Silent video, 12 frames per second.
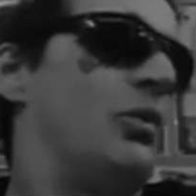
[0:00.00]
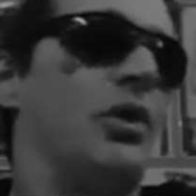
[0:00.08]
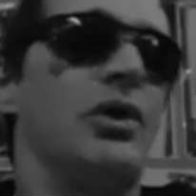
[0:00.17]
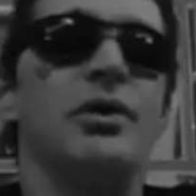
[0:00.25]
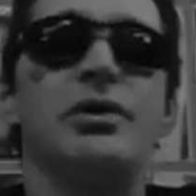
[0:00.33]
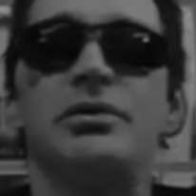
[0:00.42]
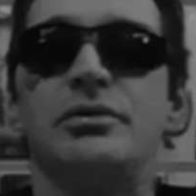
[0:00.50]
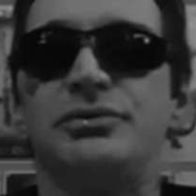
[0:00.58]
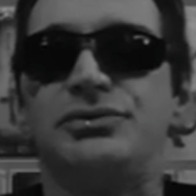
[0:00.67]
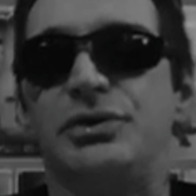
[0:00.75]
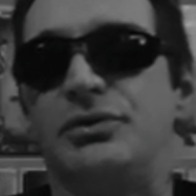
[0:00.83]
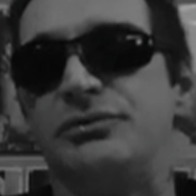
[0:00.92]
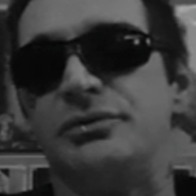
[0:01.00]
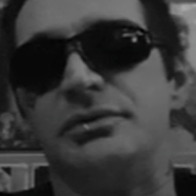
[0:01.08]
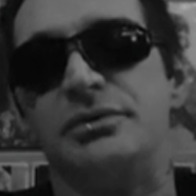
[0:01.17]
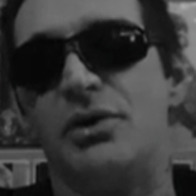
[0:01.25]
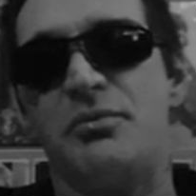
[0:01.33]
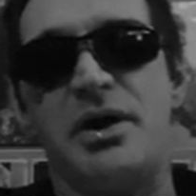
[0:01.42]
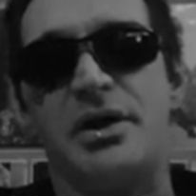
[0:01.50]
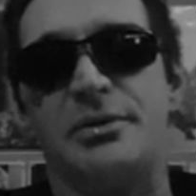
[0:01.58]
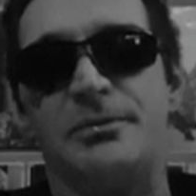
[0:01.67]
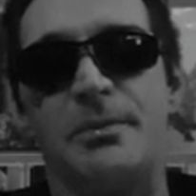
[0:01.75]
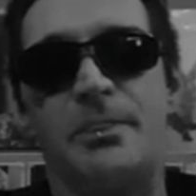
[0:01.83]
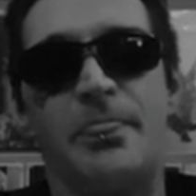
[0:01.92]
work, children, no matter,